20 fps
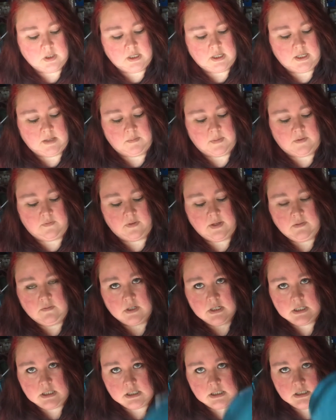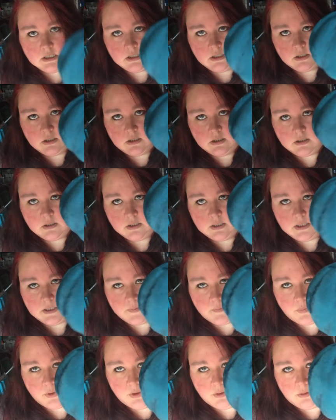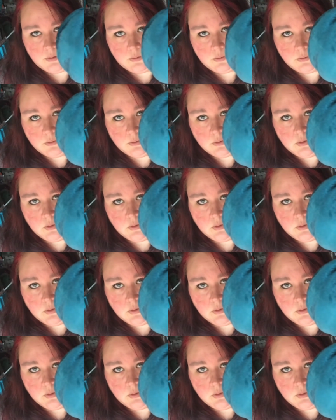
and my favorite, look at this blue.